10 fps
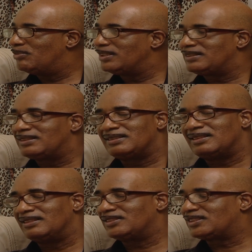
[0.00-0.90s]
But
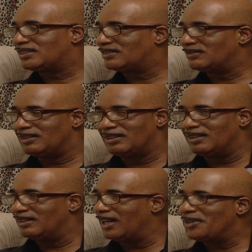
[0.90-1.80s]

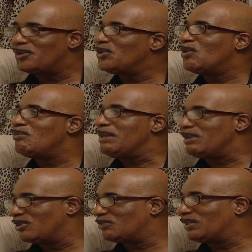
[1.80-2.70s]
I don't know, maybe
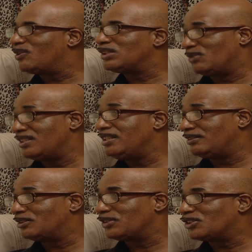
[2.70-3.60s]
it was because it was near
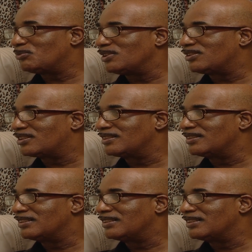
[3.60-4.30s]
to Christmas.